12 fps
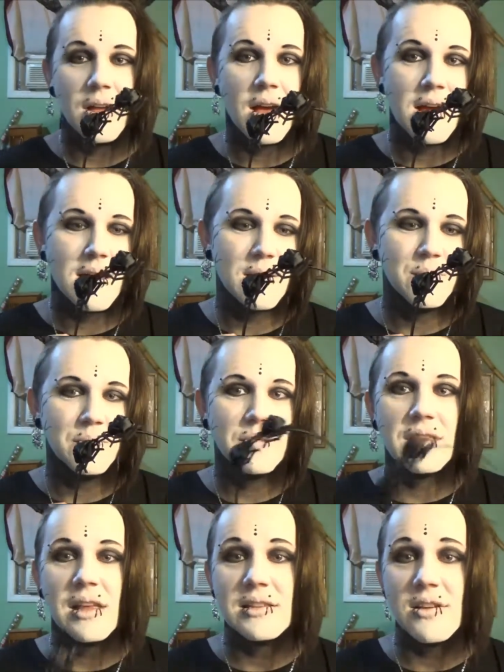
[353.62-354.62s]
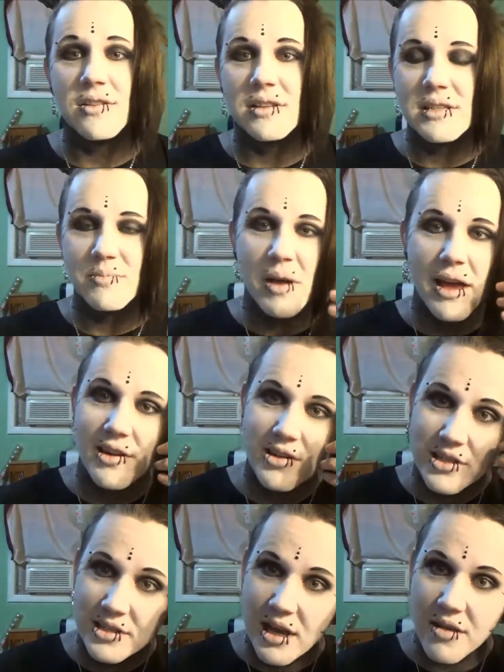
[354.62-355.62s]
um, that's all the spider
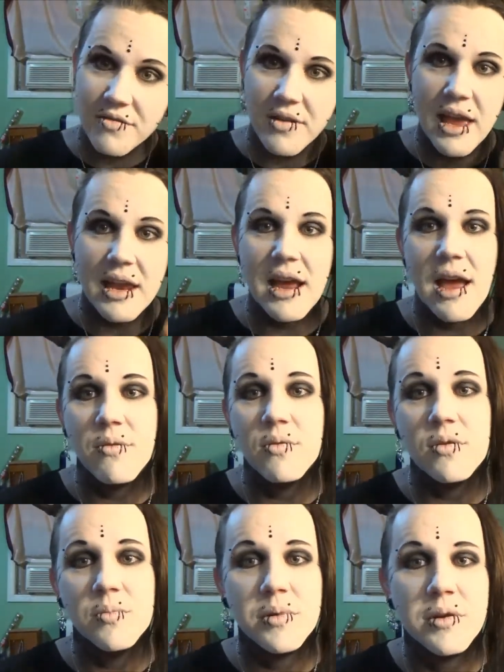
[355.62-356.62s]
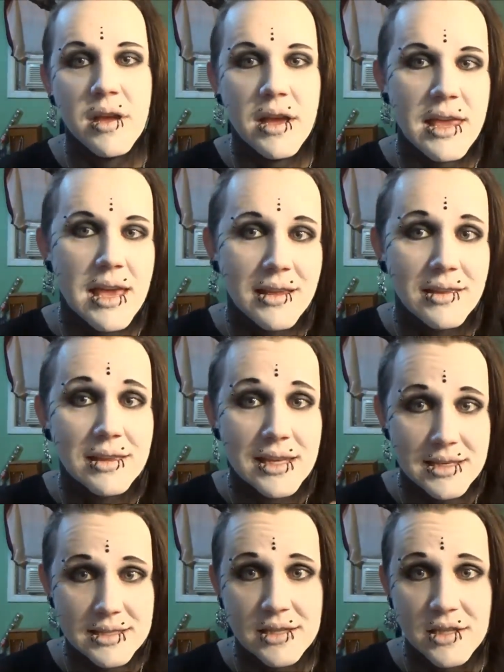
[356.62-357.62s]
stuff, and I will put, again,
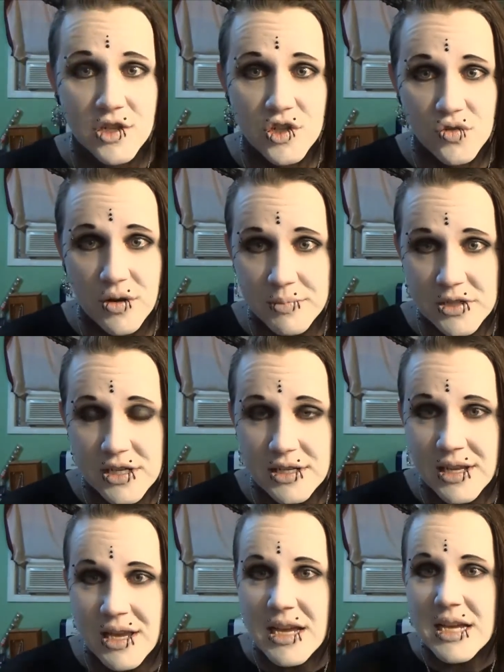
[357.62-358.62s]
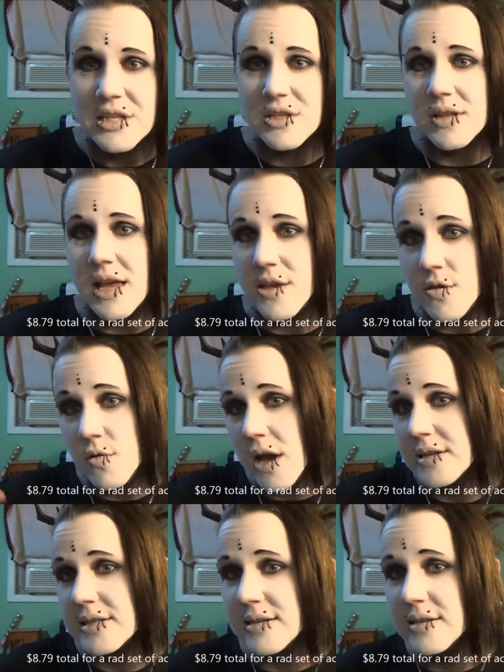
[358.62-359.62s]
links in the description so that you
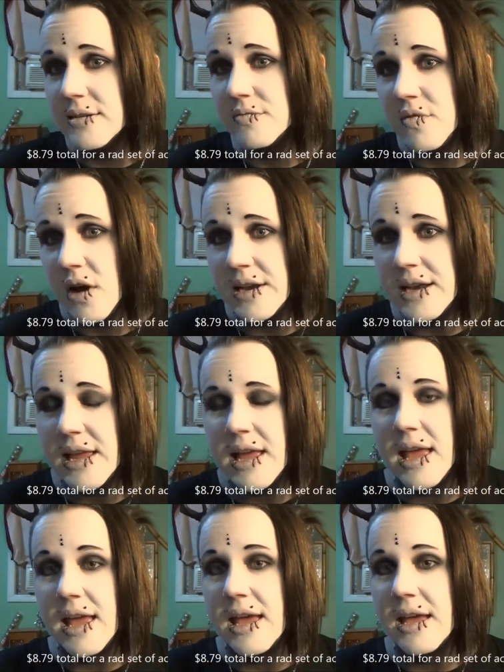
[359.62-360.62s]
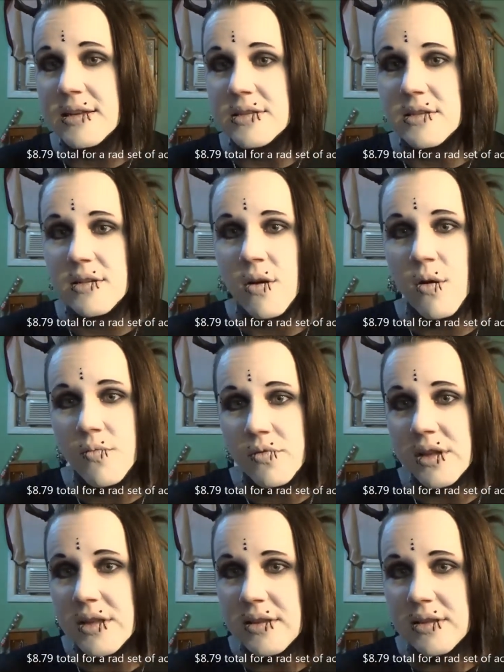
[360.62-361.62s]
guys can find it, and
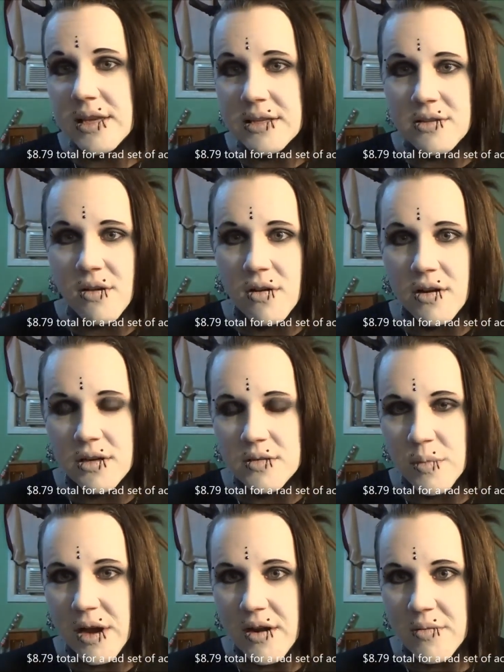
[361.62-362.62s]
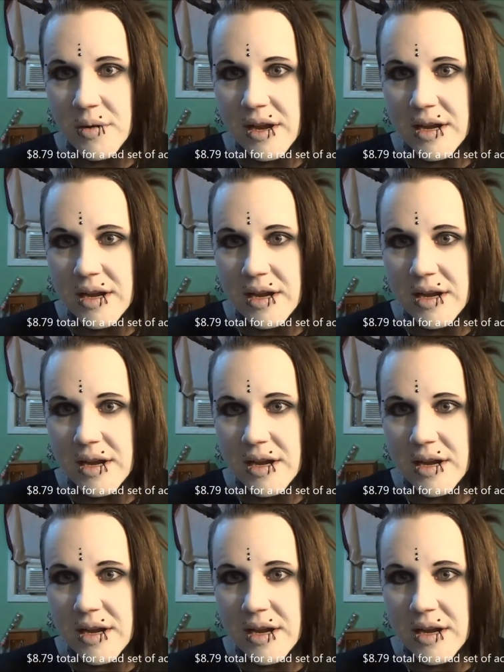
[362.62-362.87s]
hopefully the links aren't expired by